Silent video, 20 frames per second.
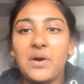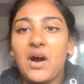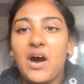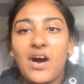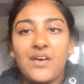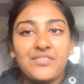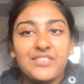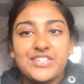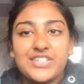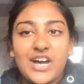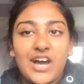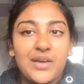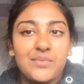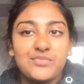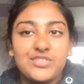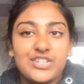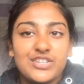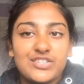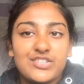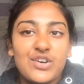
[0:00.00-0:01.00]
but half the time
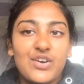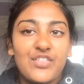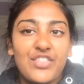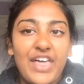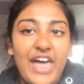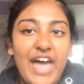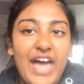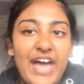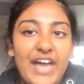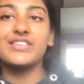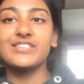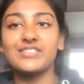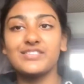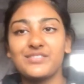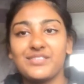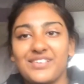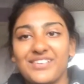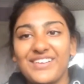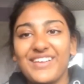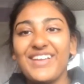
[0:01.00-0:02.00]
she's not there.
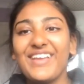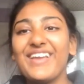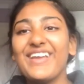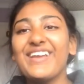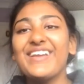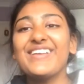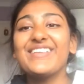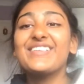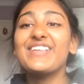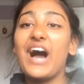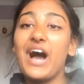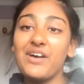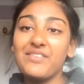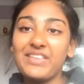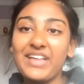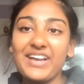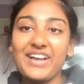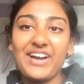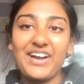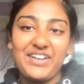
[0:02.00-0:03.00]
I'm
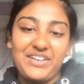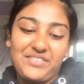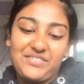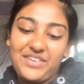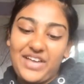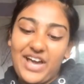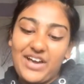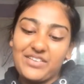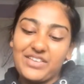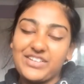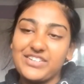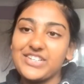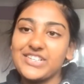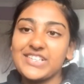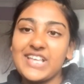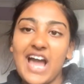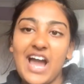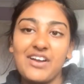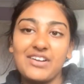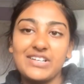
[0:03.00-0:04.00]
that kind of girl that just
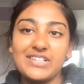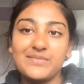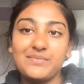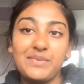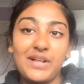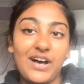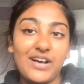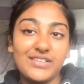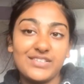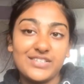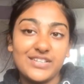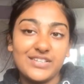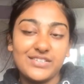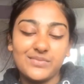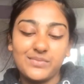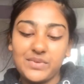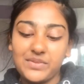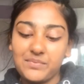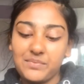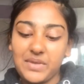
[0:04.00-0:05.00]
carries plasters
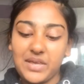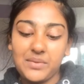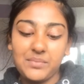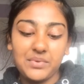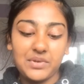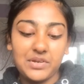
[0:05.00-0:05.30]
with me